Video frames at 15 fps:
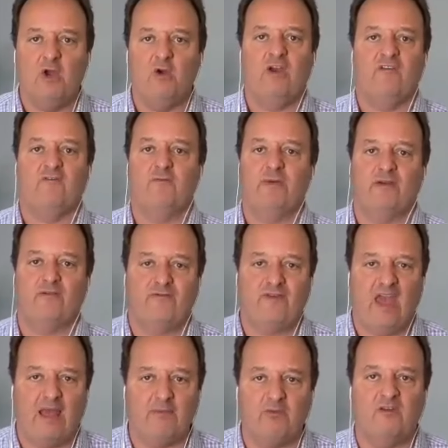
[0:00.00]
We have a big
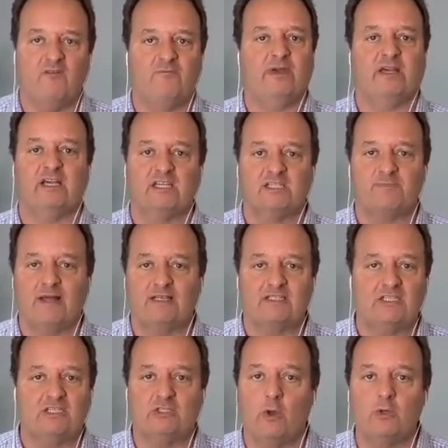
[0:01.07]
family, and big
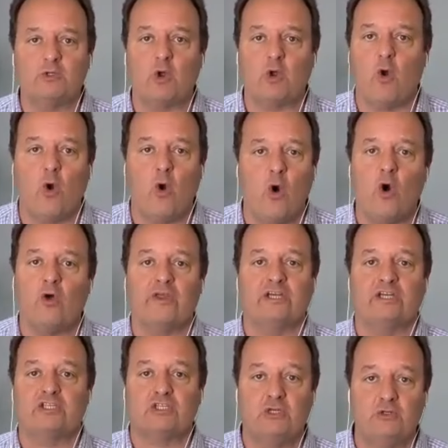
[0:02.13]
expenses. Those are all
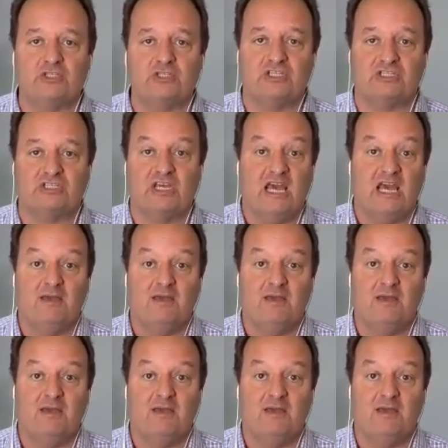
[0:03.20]
excuses.